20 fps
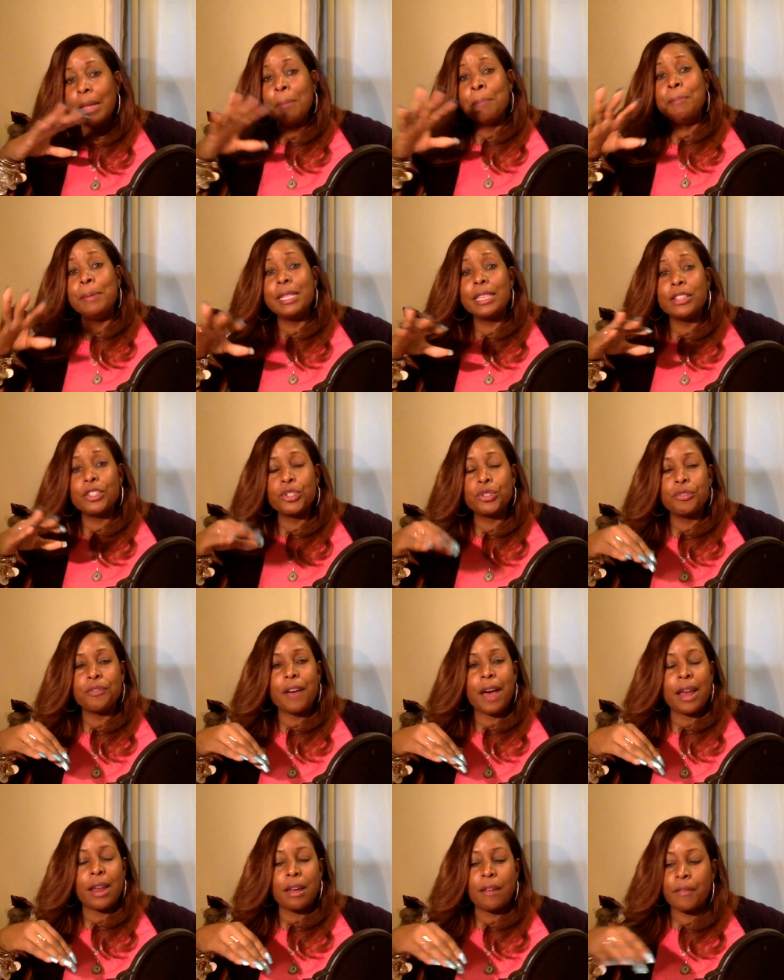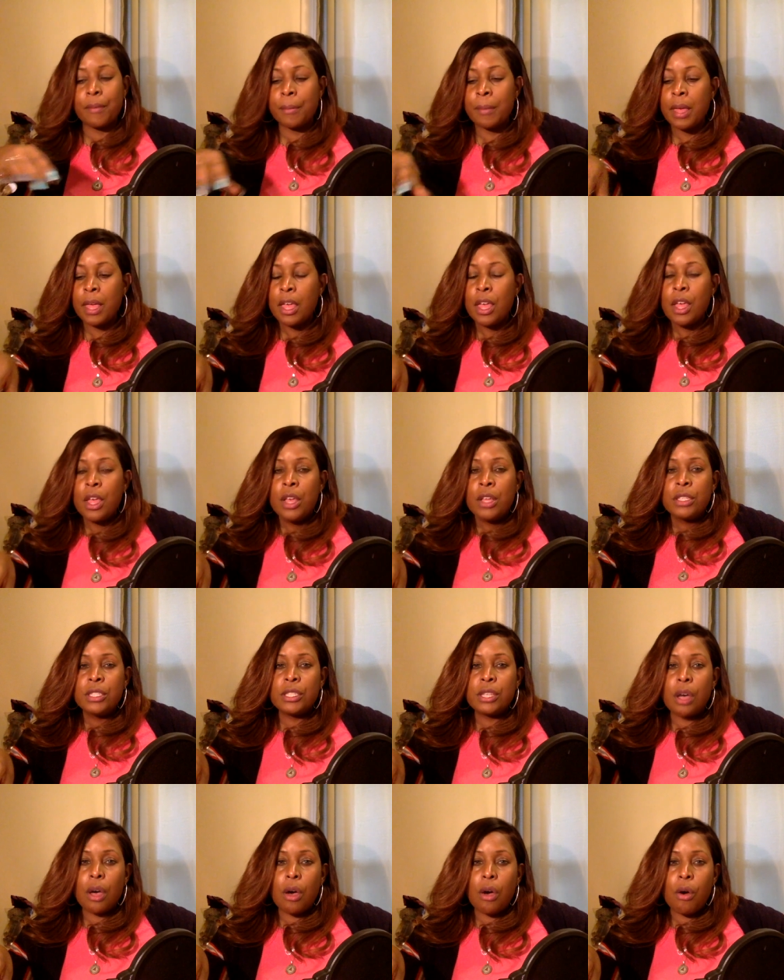beat the truth out of them.
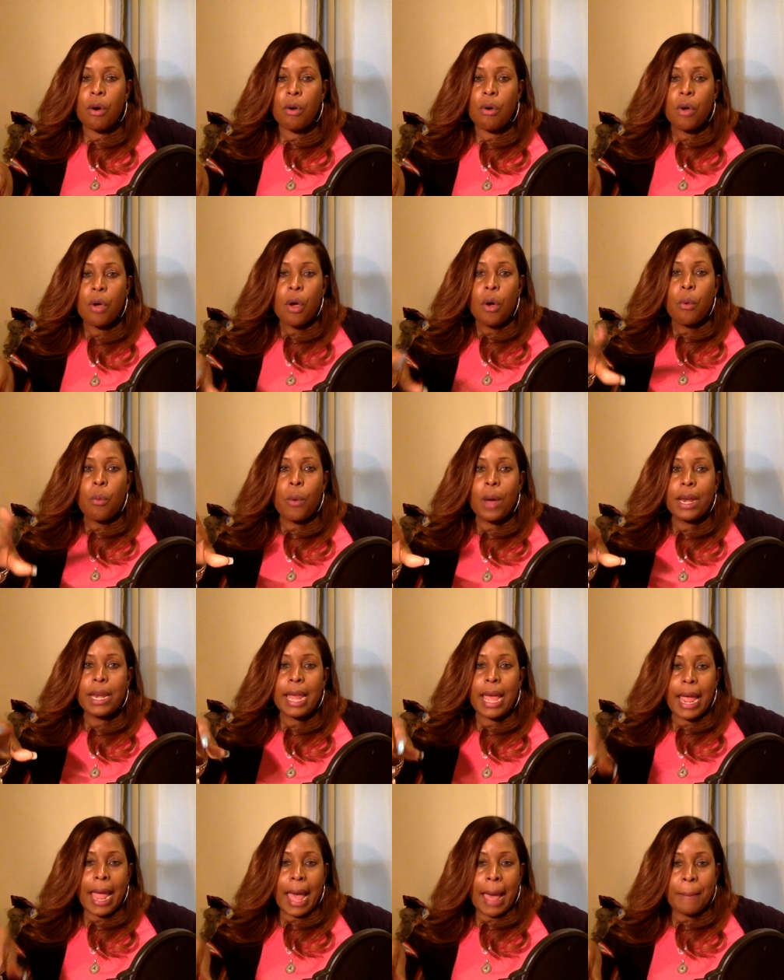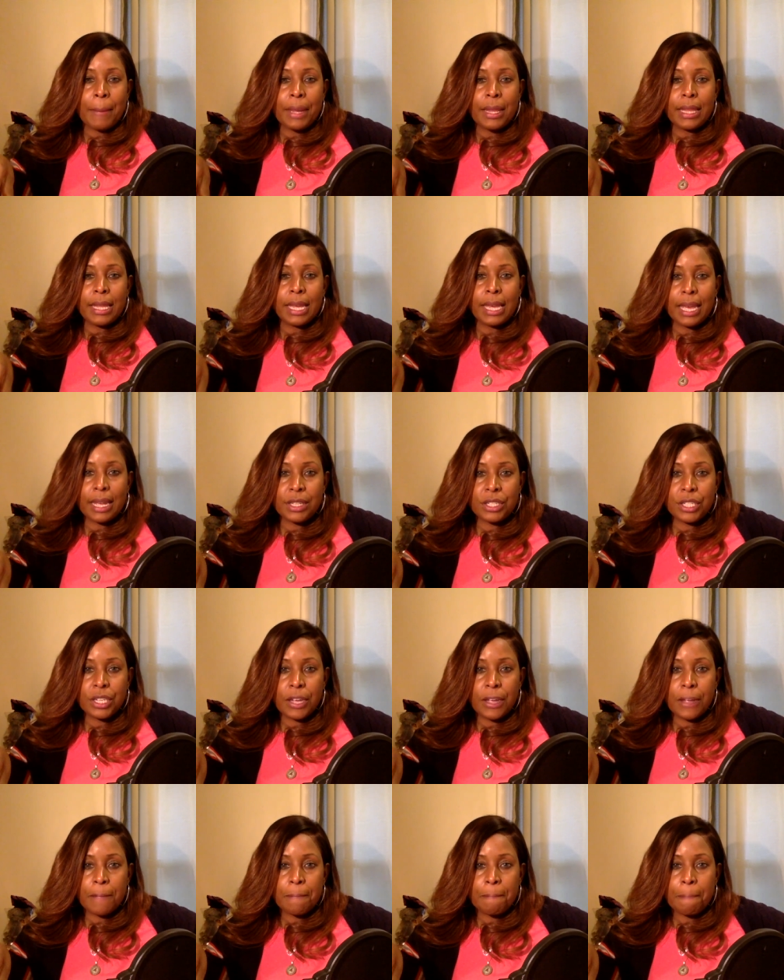So one day I'm in the
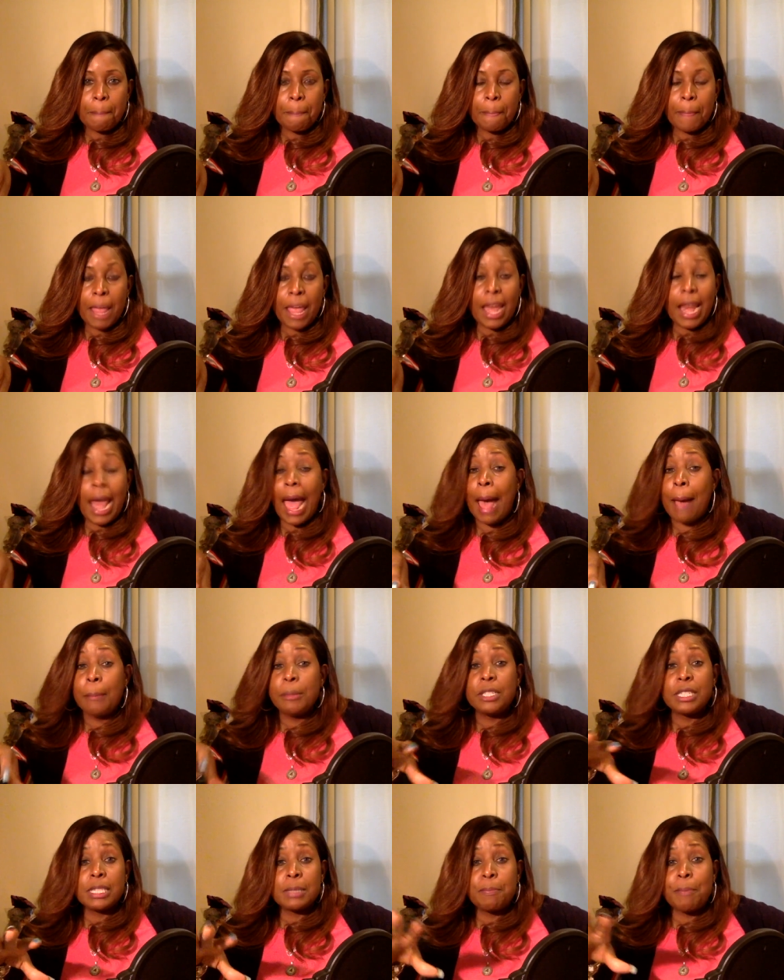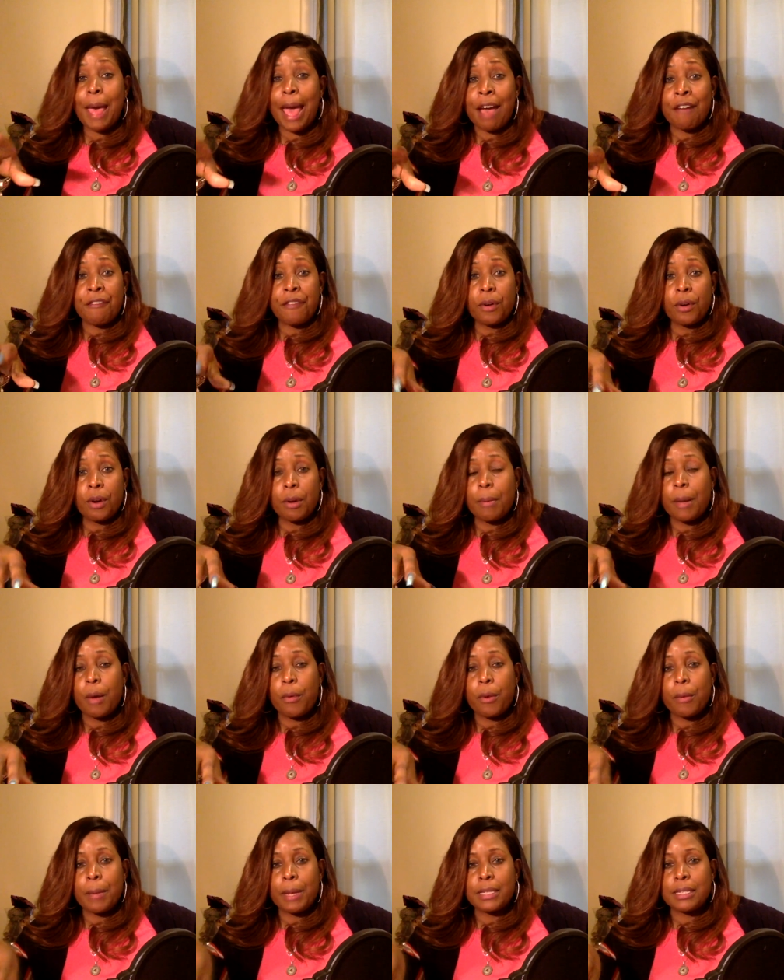kitchen and I'm just baffled about
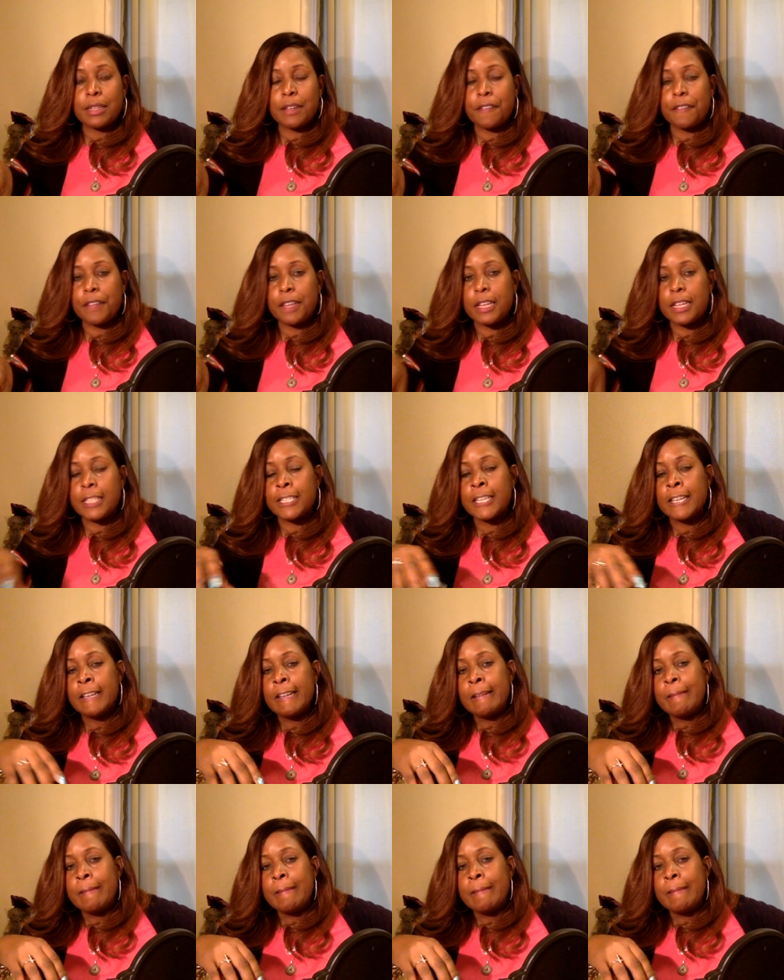where my stuff is.